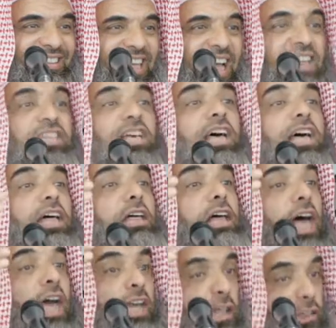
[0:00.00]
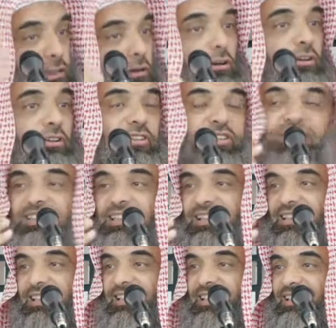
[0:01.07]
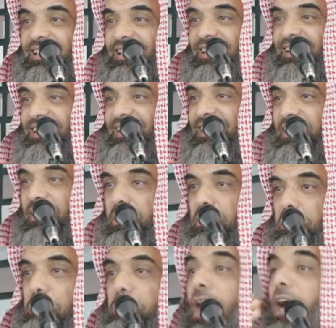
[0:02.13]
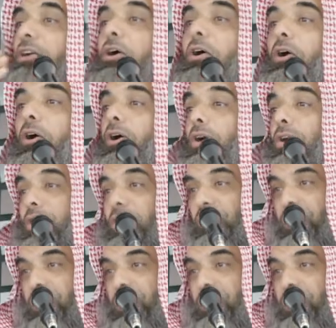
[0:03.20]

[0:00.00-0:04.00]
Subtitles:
as an authority by all